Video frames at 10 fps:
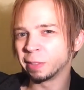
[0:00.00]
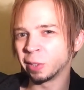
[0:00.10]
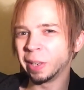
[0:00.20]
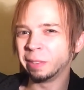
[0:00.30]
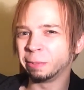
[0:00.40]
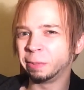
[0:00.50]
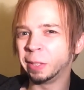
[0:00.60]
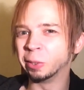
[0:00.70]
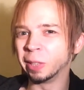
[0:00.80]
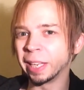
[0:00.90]
so I didn't
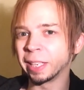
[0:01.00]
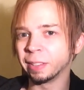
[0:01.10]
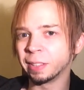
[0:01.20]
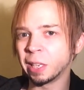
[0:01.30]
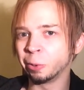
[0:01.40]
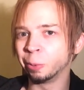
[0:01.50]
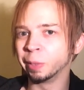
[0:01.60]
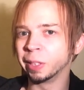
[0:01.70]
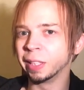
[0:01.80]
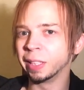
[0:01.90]
feel like
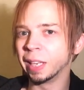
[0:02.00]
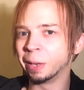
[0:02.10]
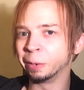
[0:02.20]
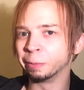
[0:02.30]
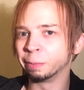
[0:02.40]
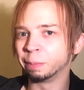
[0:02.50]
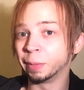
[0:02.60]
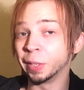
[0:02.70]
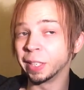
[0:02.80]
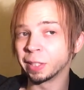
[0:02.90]
terribly out of
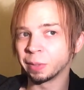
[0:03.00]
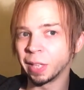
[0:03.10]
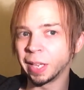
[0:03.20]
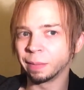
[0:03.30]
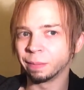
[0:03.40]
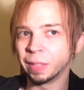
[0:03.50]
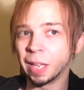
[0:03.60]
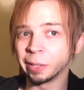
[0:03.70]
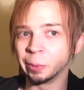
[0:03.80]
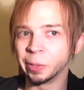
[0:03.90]
place, like
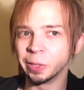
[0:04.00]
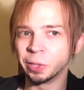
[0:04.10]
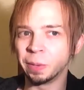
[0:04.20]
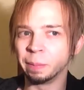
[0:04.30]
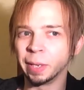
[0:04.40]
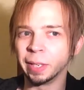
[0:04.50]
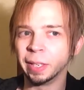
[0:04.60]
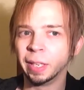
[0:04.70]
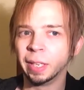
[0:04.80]
not going to the gym, but